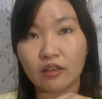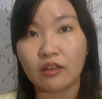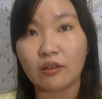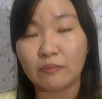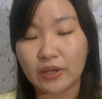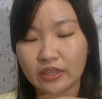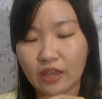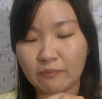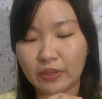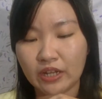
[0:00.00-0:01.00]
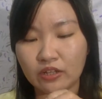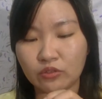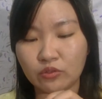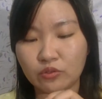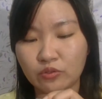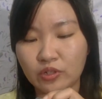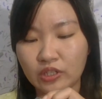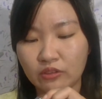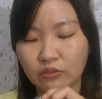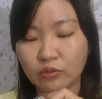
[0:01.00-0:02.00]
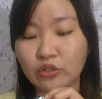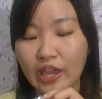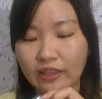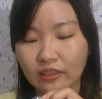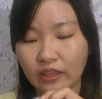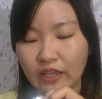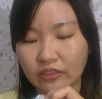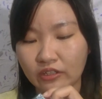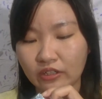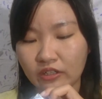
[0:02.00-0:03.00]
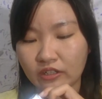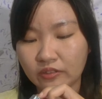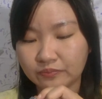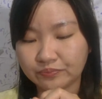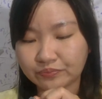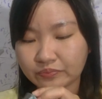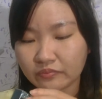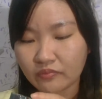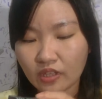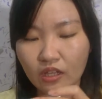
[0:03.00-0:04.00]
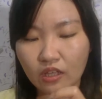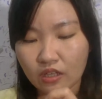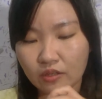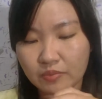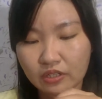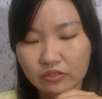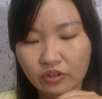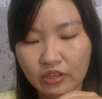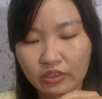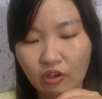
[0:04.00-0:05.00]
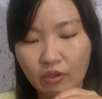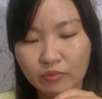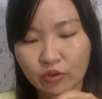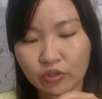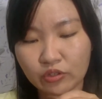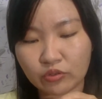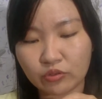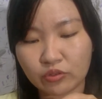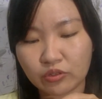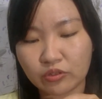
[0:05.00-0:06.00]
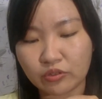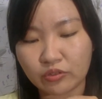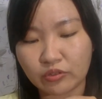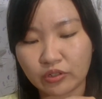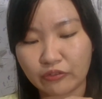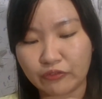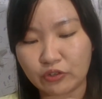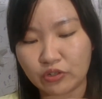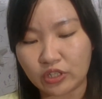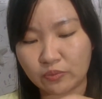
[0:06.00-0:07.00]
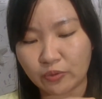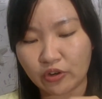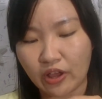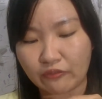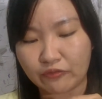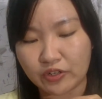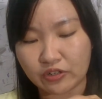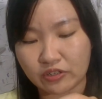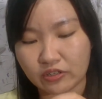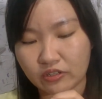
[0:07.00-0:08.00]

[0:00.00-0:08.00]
But I'm planning to do that later, because right now I'm going to review this product first.